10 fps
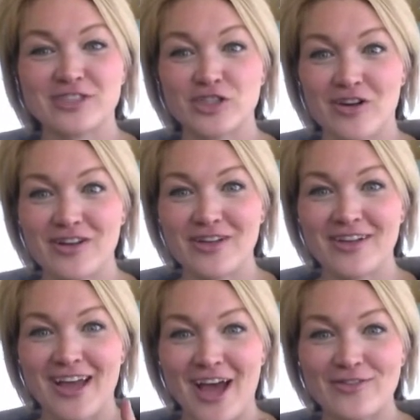starting
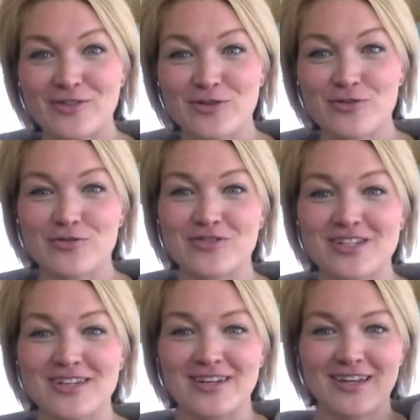afternoon
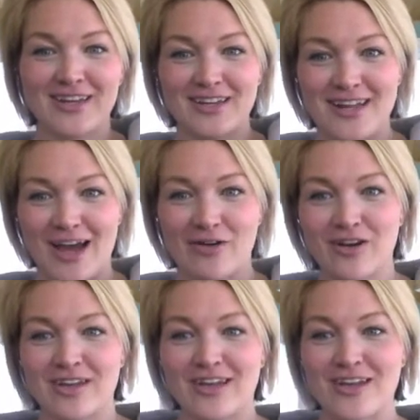routine now
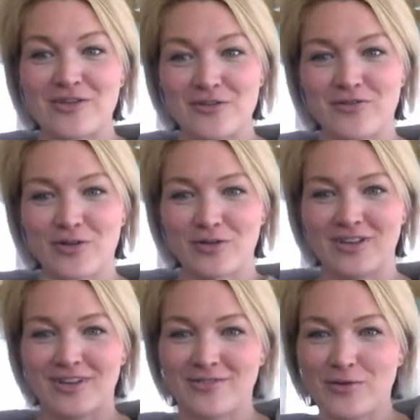and no phone.
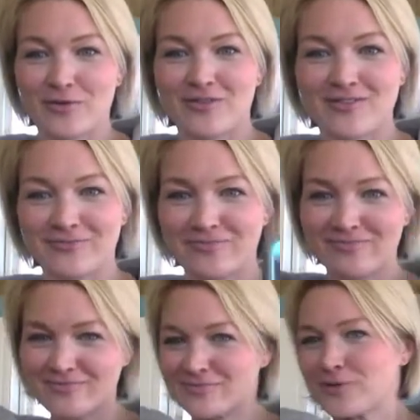Phone
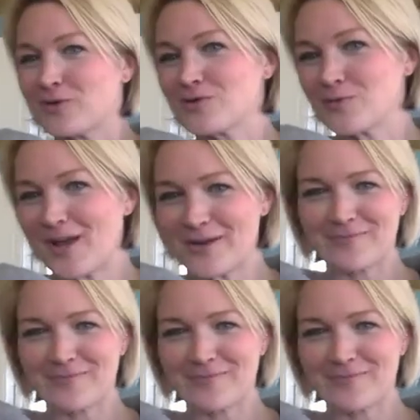goes away.